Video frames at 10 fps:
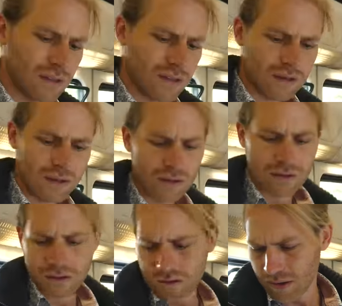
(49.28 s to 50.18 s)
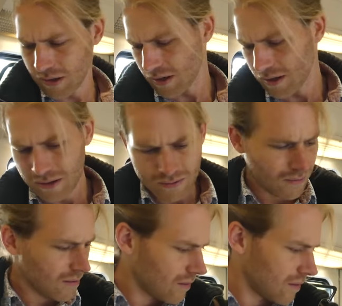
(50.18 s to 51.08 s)
Jesus, it's dirty
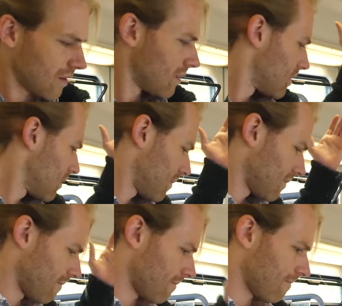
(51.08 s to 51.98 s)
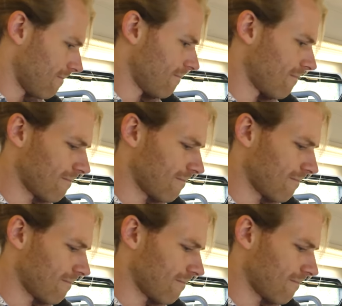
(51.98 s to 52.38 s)
here. Better clean it